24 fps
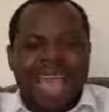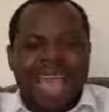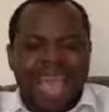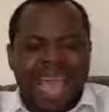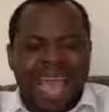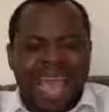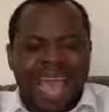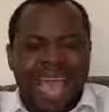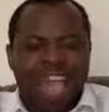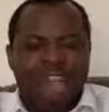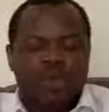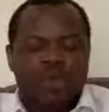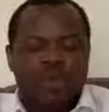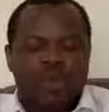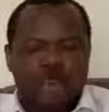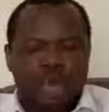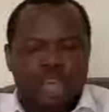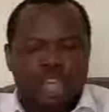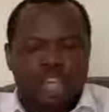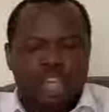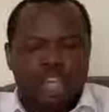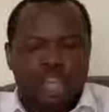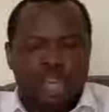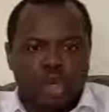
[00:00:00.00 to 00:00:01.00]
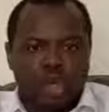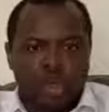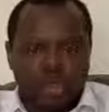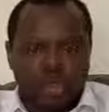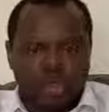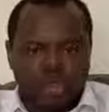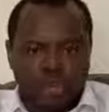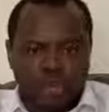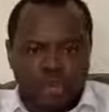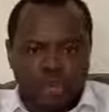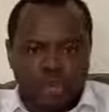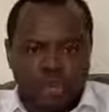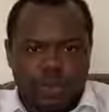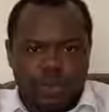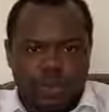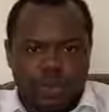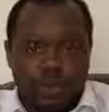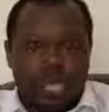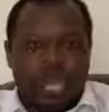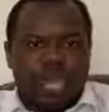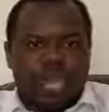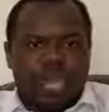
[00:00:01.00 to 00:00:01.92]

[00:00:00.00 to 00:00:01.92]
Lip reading: I will do so.